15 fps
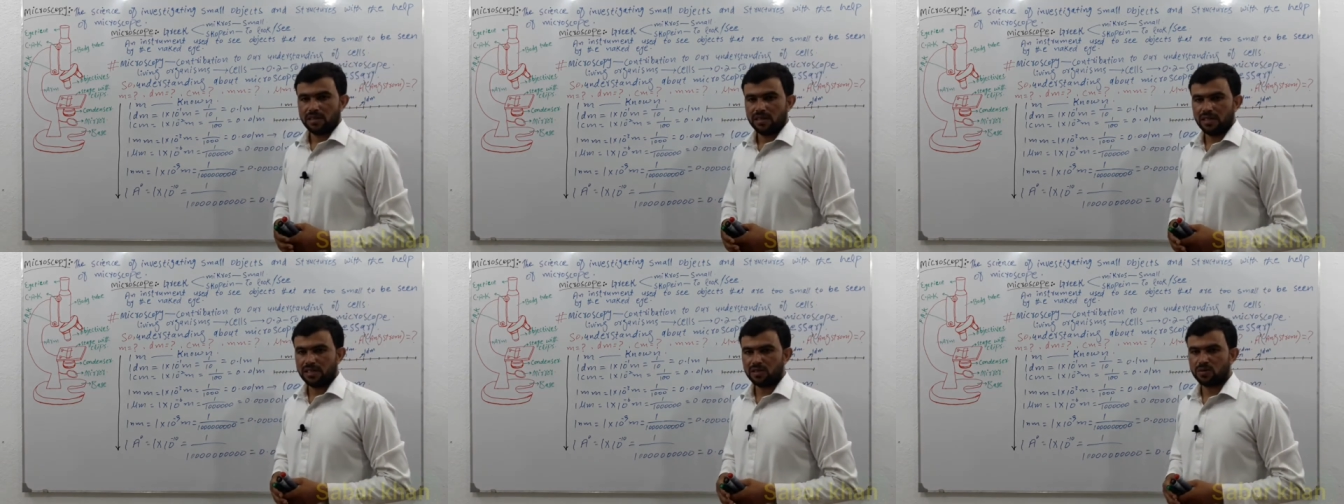
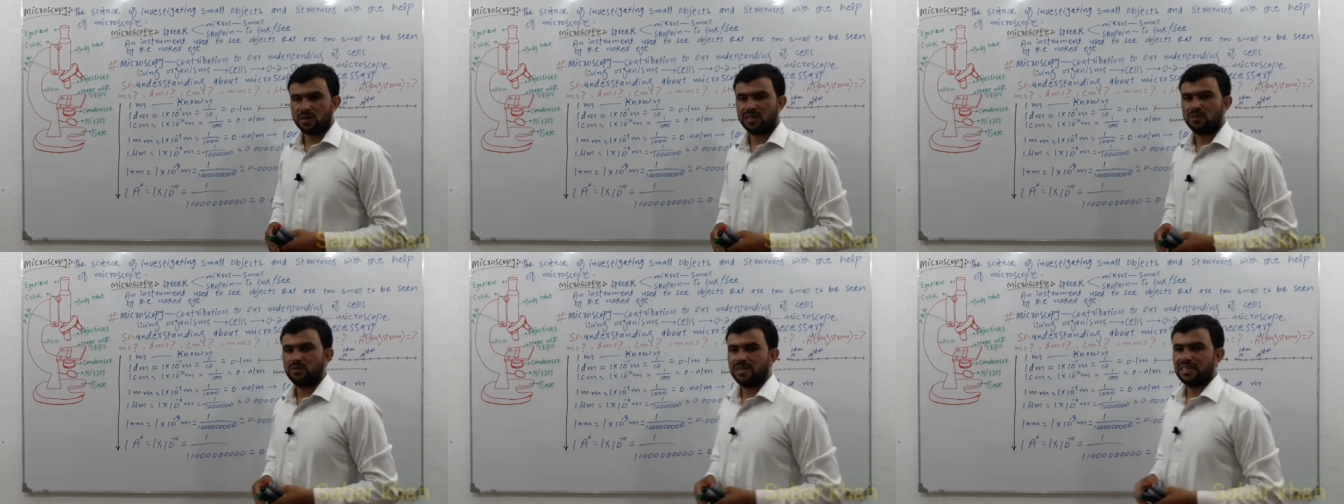and
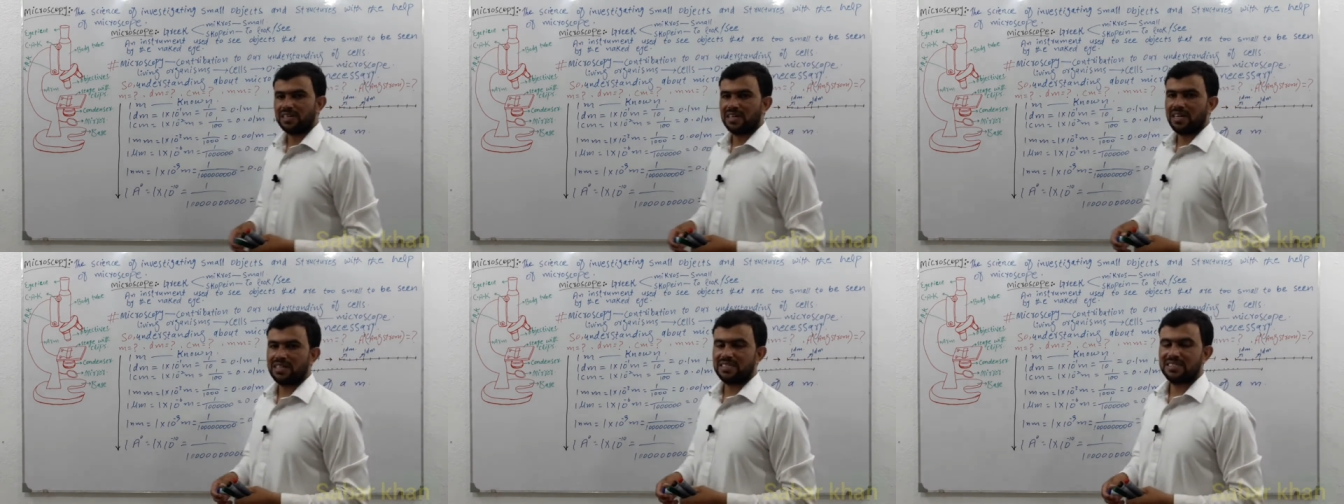when we
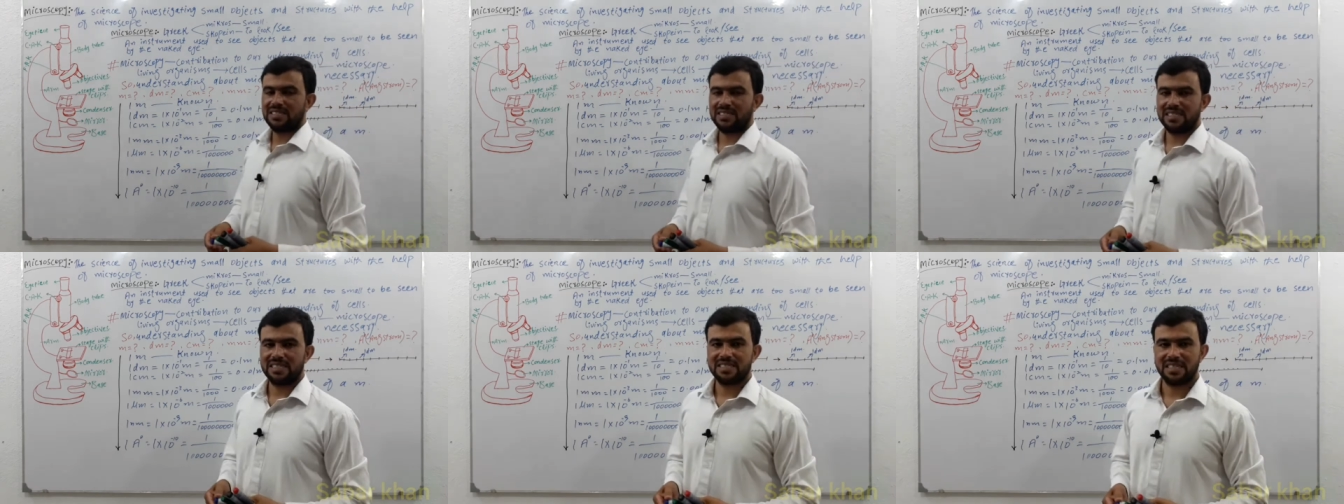can't
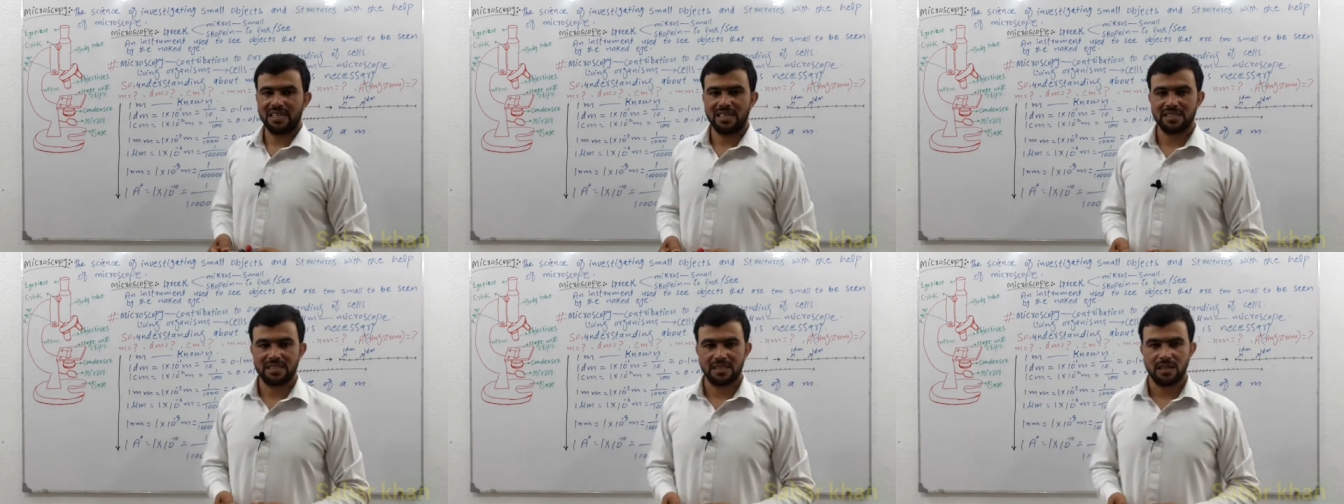see the
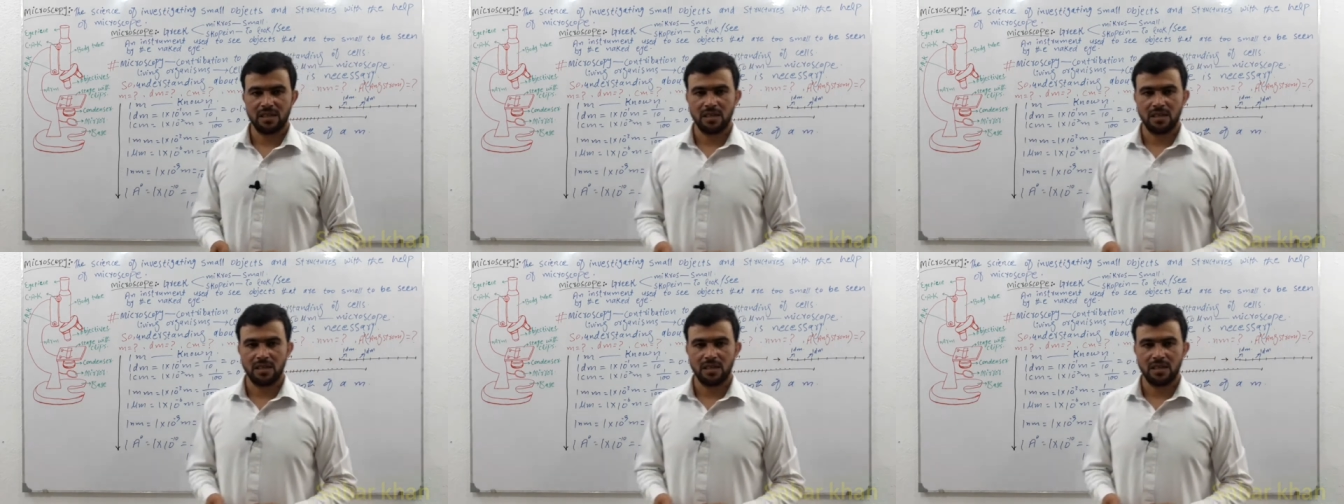cells